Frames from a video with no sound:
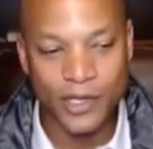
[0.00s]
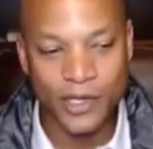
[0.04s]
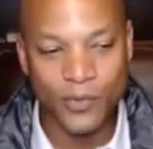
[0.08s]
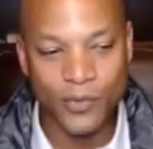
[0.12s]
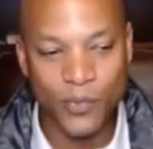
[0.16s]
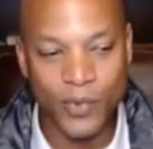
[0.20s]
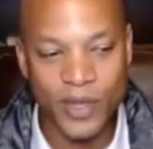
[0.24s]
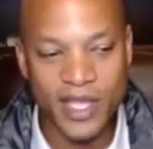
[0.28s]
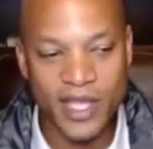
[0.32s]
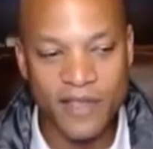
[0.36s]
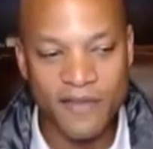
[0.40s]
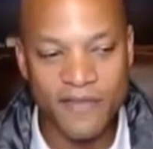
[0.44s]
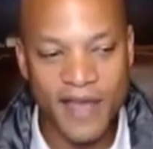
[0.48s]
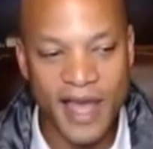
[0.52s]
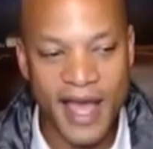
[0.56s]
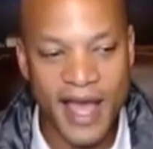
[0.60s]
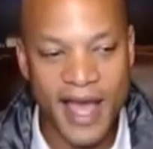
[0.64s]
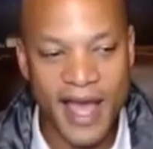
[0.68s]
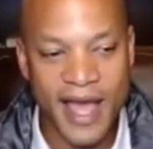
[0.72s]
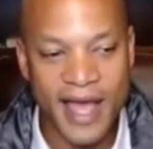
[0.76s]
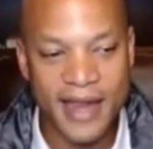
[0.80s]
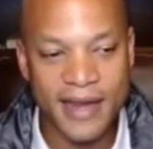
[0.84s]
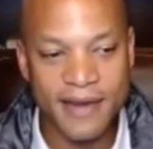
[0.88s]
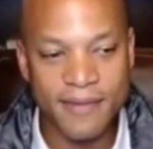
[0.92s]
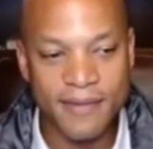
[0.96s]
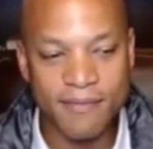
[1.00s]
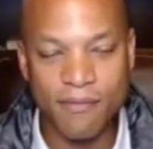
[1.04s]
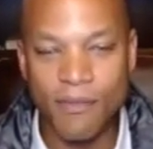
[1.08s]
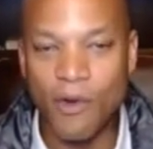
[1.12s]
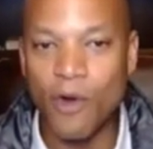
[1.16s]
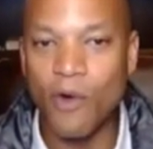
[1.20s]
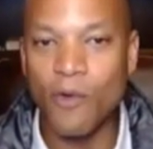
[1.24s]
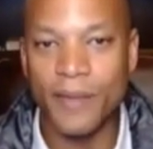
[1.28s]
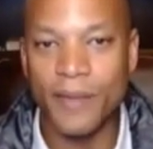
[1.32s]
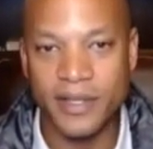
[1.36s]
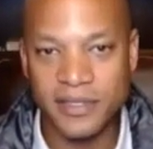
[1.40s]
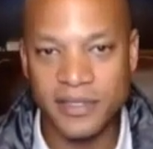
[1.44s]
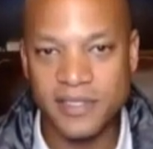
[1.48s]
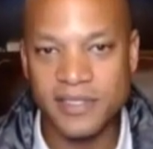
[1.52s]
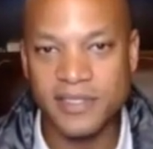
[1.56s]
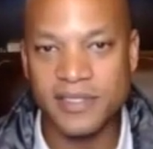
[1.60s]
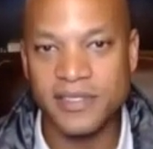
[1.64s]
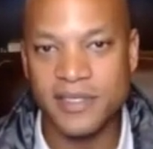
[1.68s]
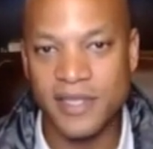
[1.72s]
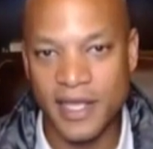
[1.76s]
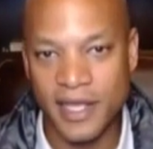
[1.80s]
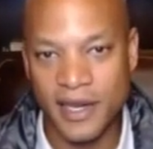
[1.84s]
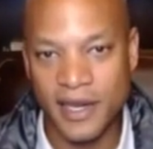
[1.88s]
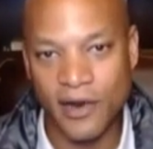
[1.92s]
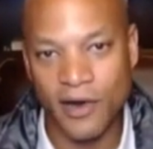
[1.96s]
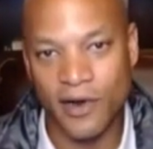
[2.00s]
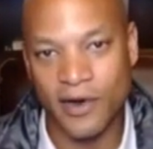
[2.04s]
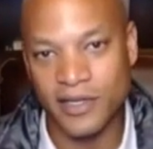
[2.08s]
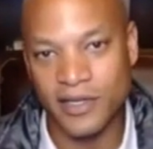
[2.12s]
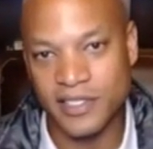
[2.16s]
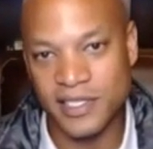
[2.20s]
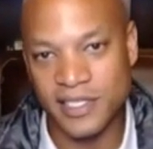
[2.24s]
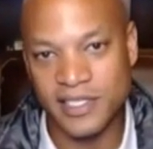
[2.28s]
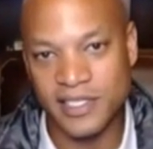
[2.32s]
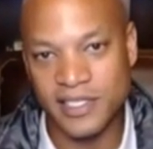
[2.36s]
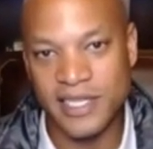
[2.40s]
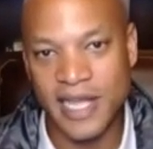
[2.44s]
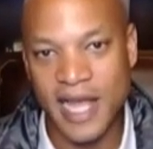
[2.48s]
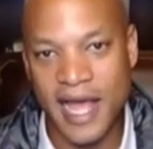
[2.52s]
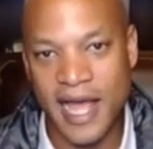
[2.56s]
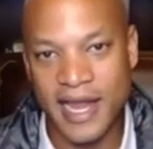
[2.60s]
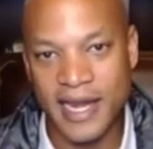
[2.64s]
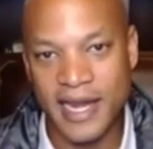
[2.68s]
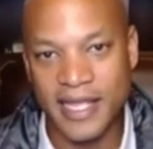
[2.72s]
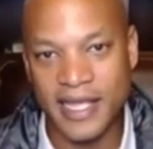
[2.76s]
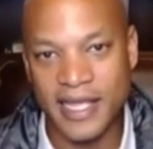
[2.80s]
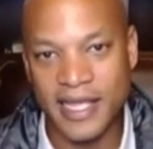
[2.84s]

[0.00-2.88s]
we have had moments in our society,